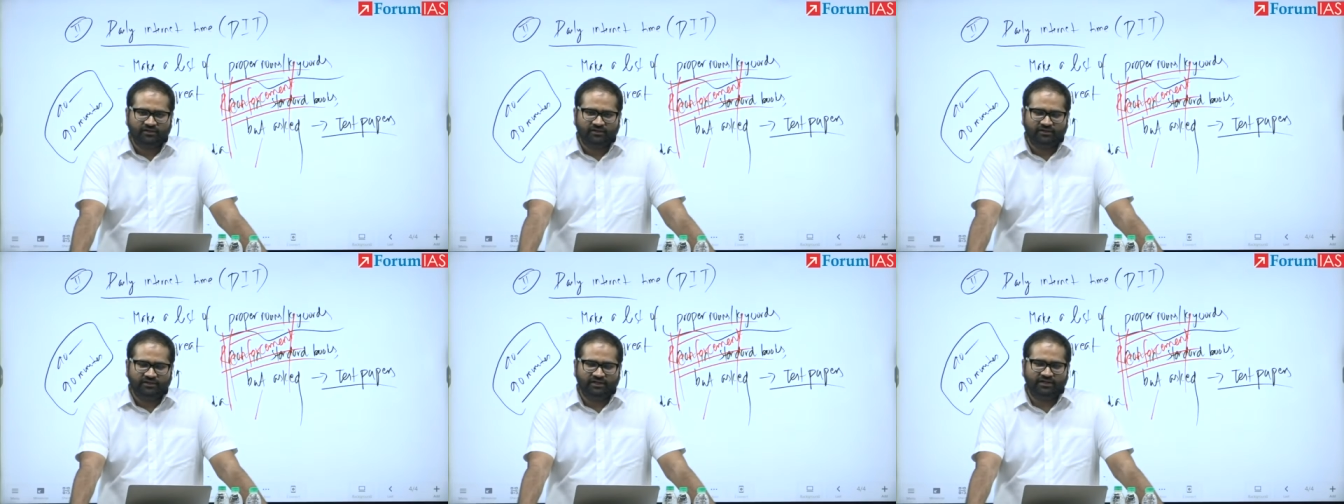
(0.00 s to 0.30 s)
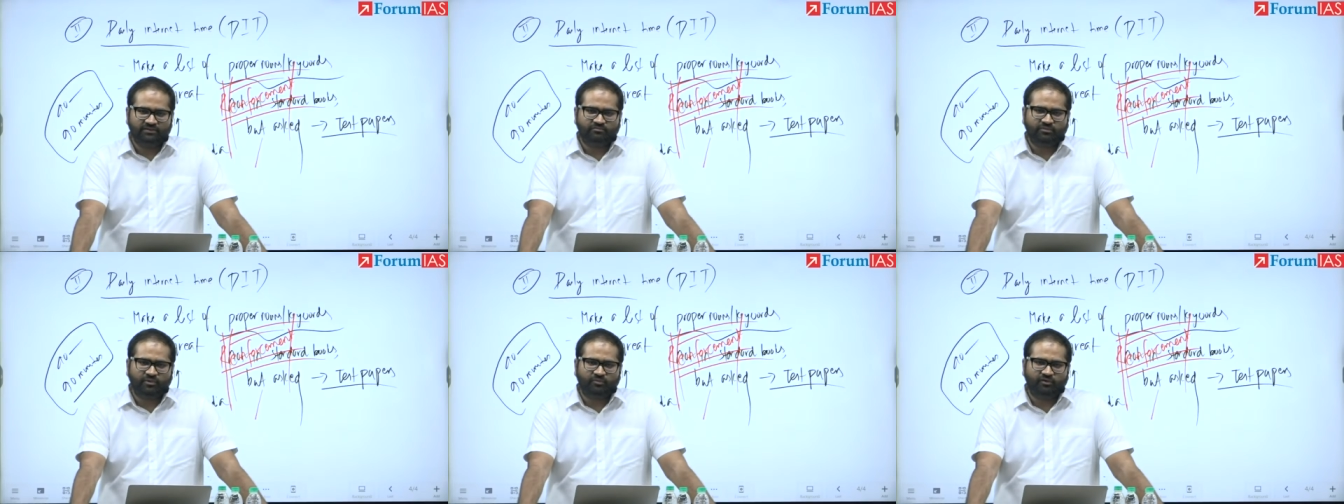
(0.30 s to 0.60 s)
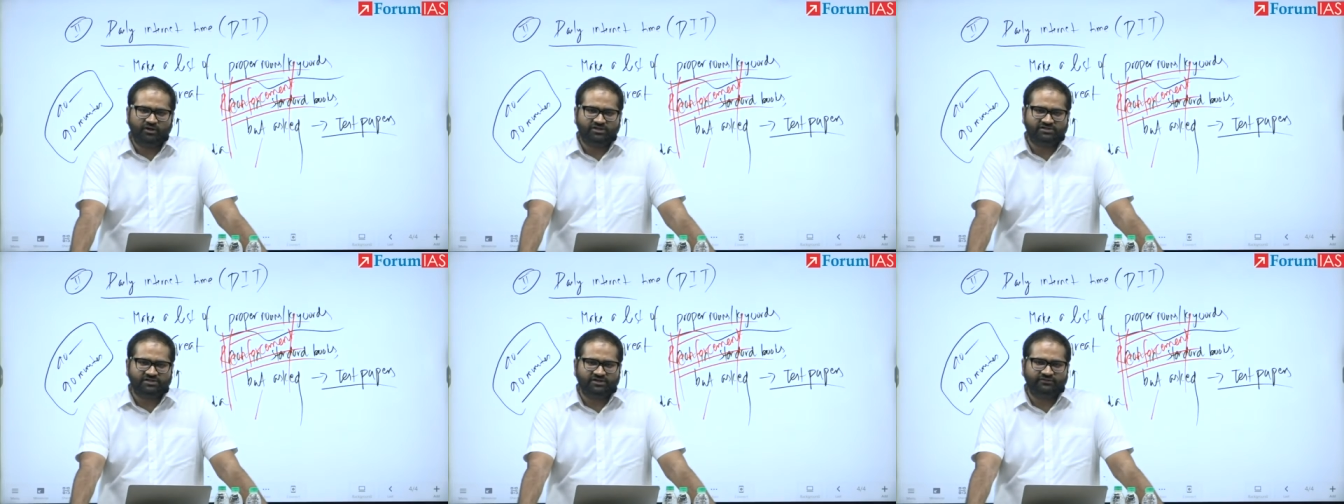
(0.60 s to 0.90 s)
young
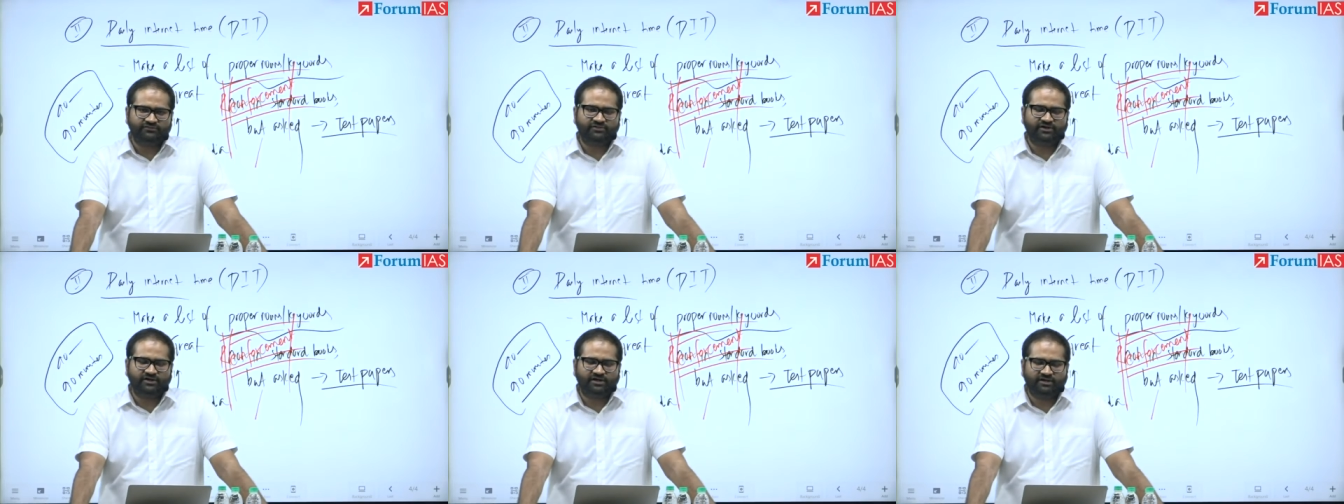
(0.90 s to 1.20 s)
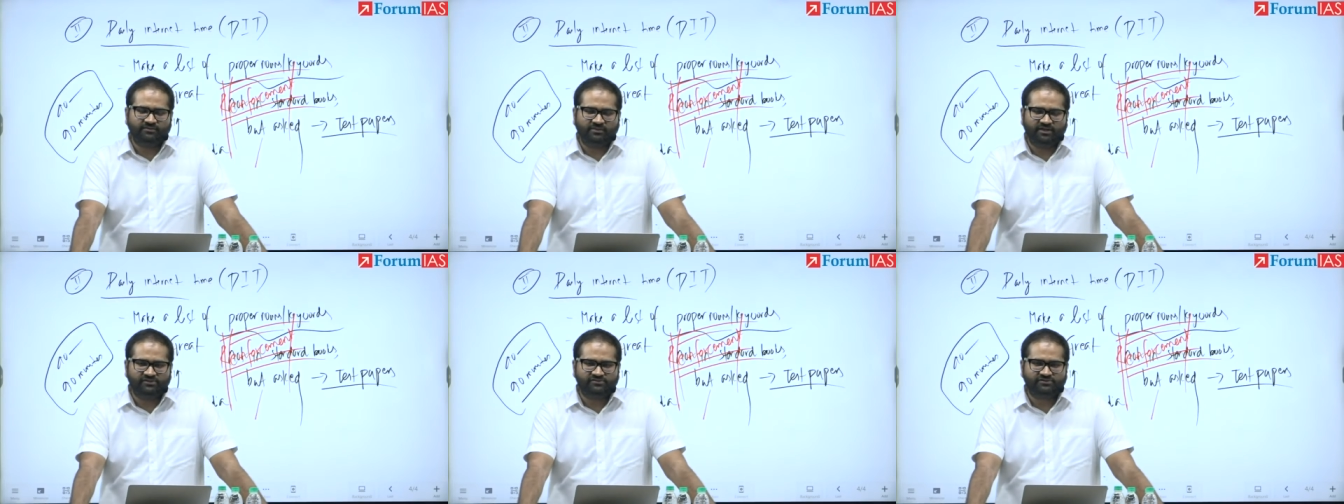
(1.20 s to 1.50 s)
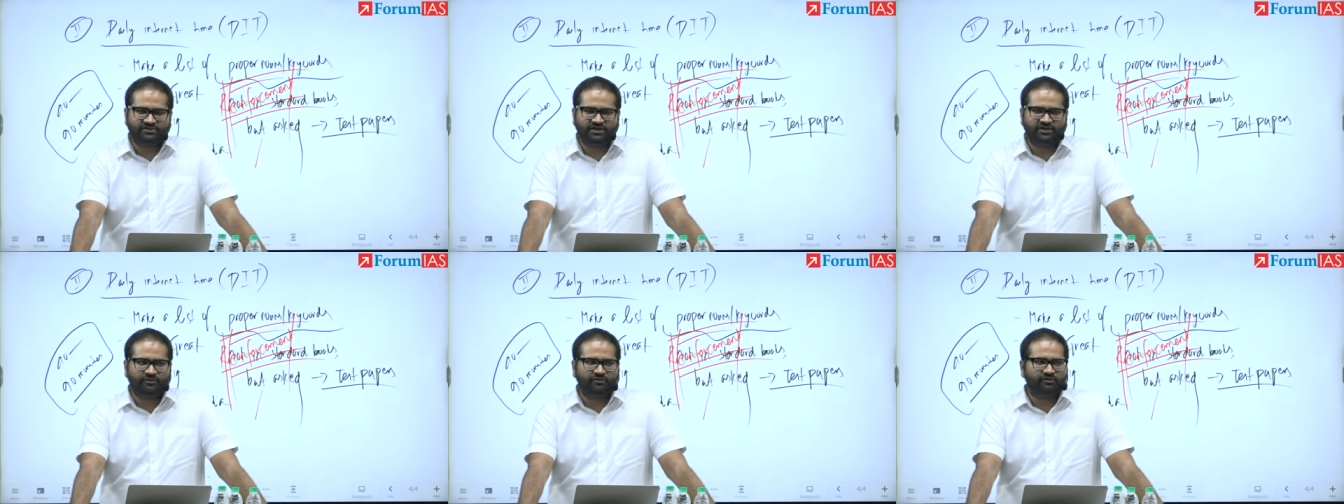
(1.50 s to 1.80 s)
population is threatened by
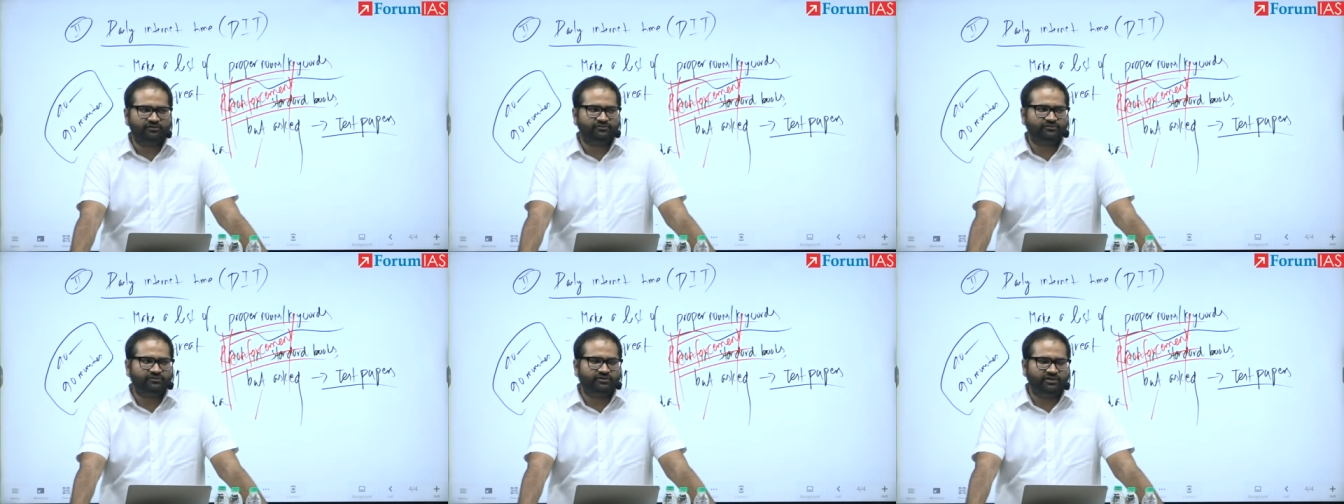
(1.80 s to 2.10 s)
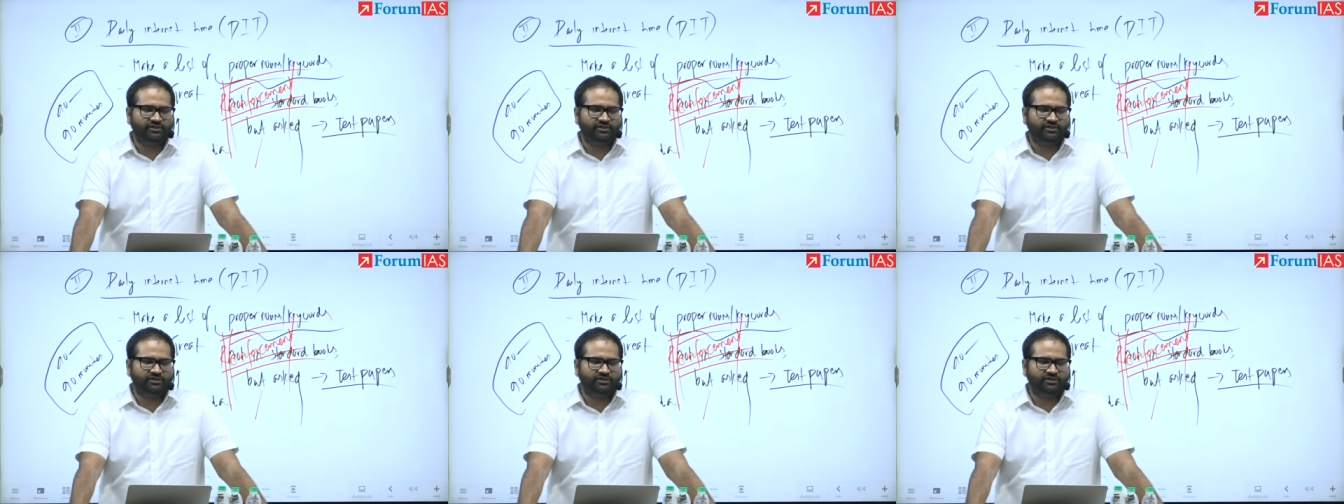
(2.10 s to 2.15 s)
stray dogs.